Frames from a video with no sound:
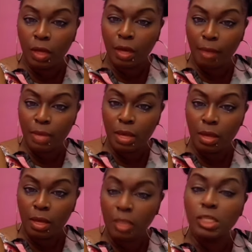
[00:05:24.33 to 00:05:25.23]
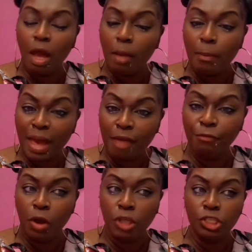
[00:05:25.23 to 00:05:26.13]
You get me? It's not my
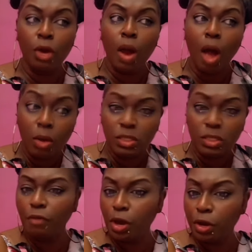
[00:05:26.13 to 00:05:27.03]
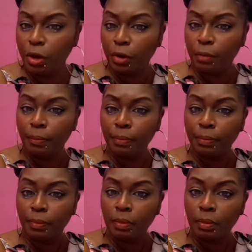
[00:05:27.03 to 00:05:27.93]
fault. You're out of order.
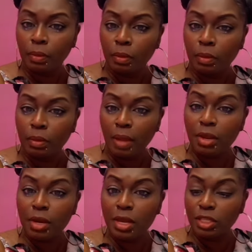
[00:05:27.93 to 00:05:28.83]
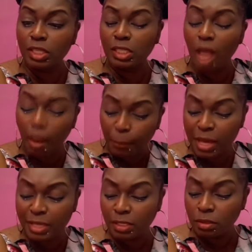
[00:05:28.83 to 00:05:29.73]
And you need to stop
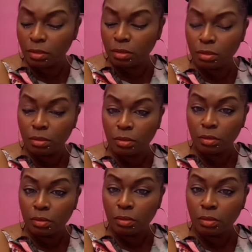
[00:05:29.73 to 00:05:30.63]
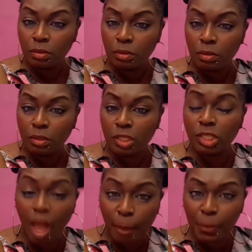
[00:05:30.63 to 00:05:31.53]
it.
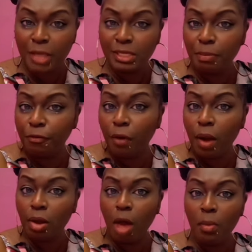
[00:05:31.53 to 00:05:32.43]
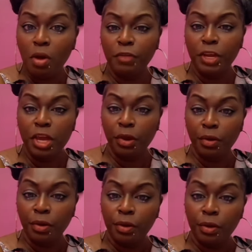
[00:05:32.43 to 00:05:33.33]
Stop it before I come over
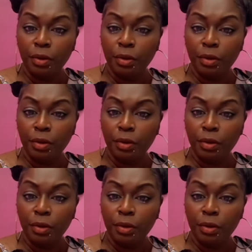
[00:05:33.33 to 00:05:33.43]
there.